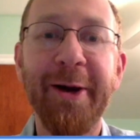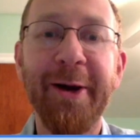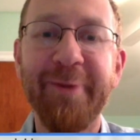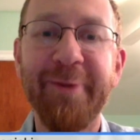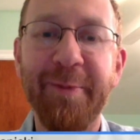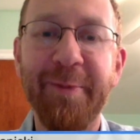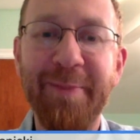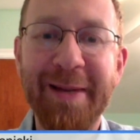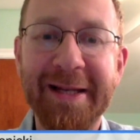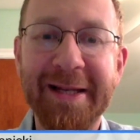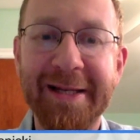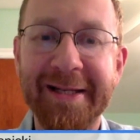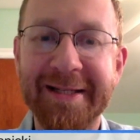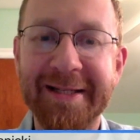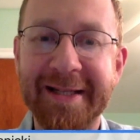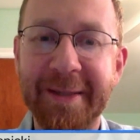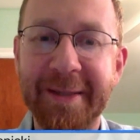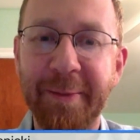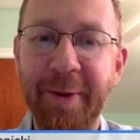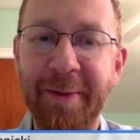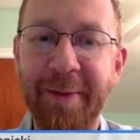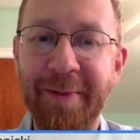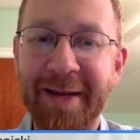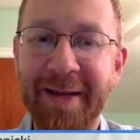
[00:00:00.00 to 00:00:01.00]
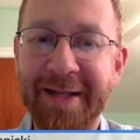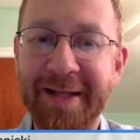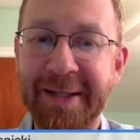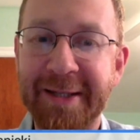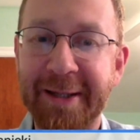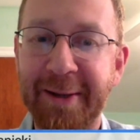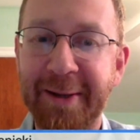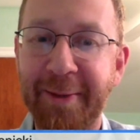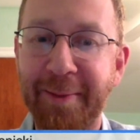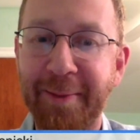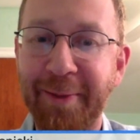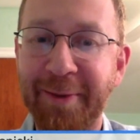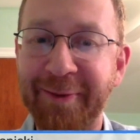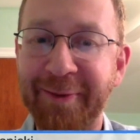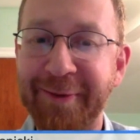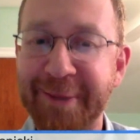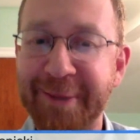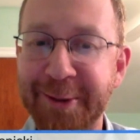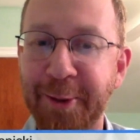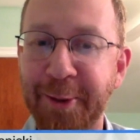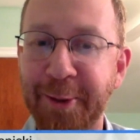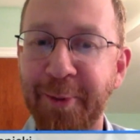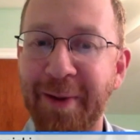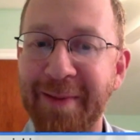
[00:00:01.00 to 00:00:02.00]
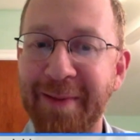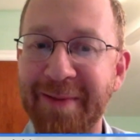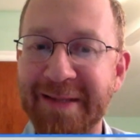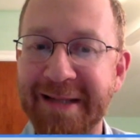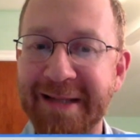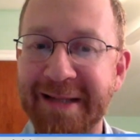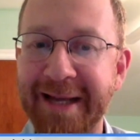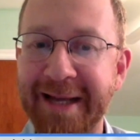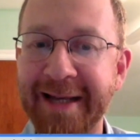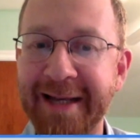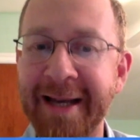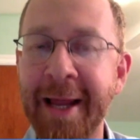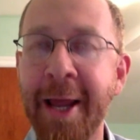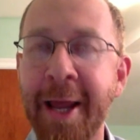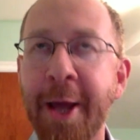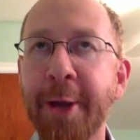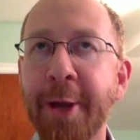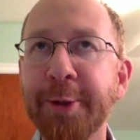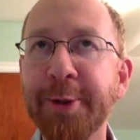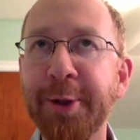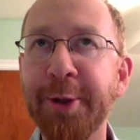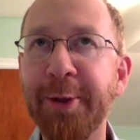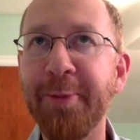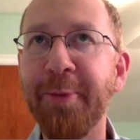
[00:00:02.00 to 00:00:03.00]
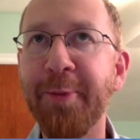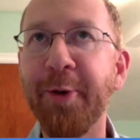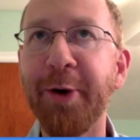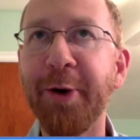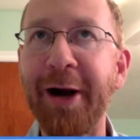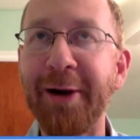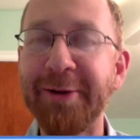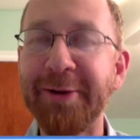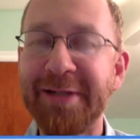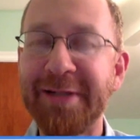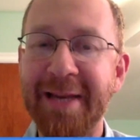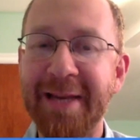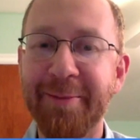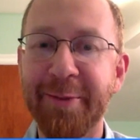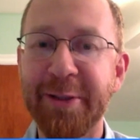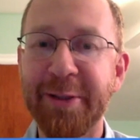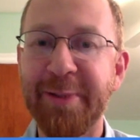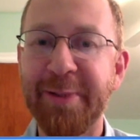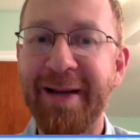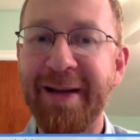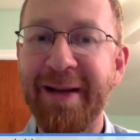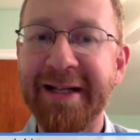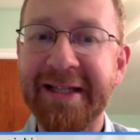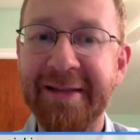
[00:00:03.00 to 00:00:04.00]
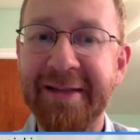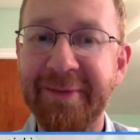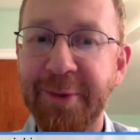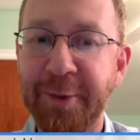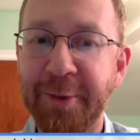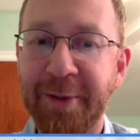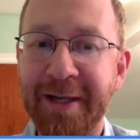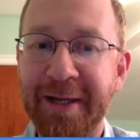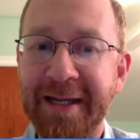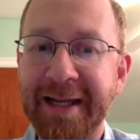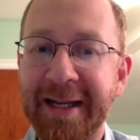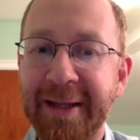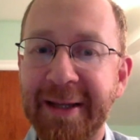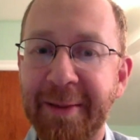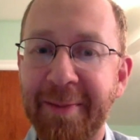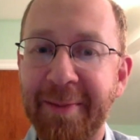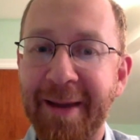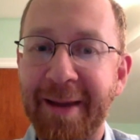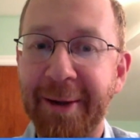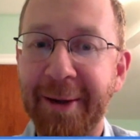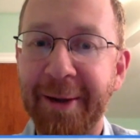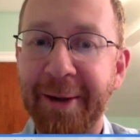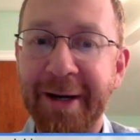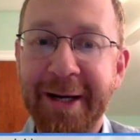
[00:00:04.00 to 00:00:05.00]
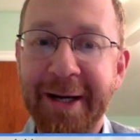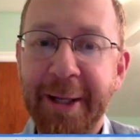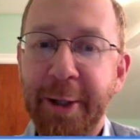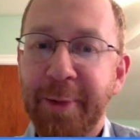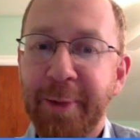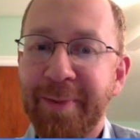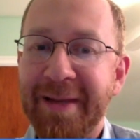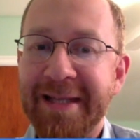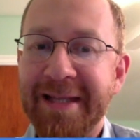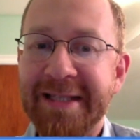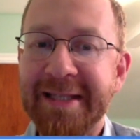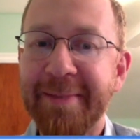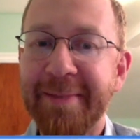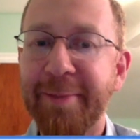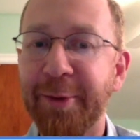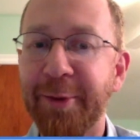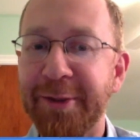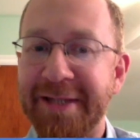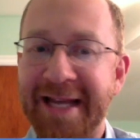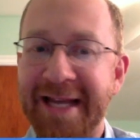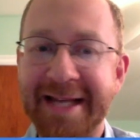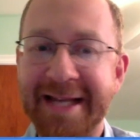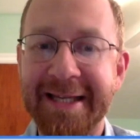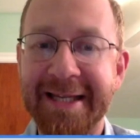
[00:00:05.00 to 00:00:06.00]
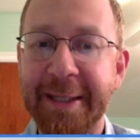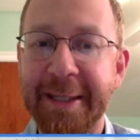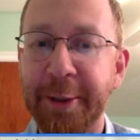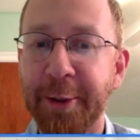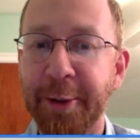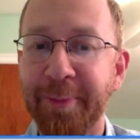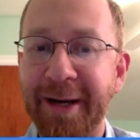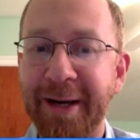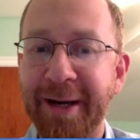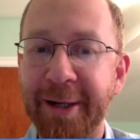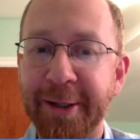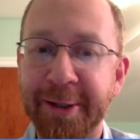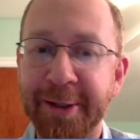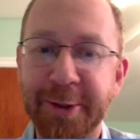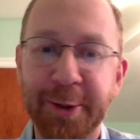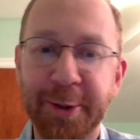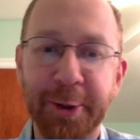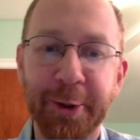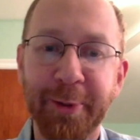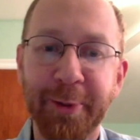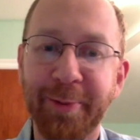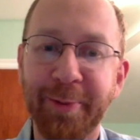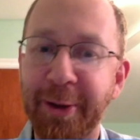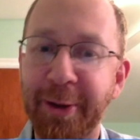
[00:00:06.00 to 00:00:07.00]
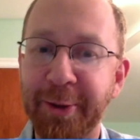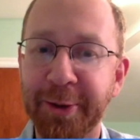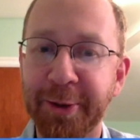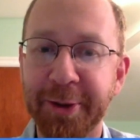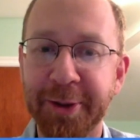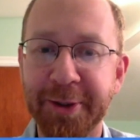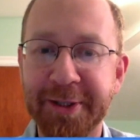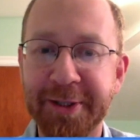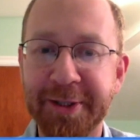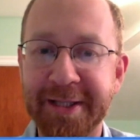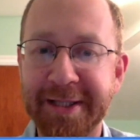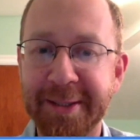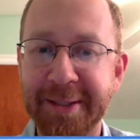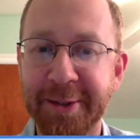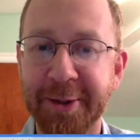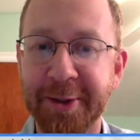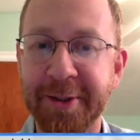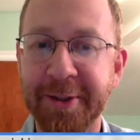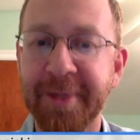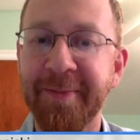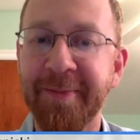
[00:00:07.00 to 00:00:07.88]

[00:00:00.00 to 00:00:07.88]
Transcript: have opinions on what makes a professional website. So the more outside perspectives you can get, the better. And it could be as simple as asking your parents or your brother or your sister.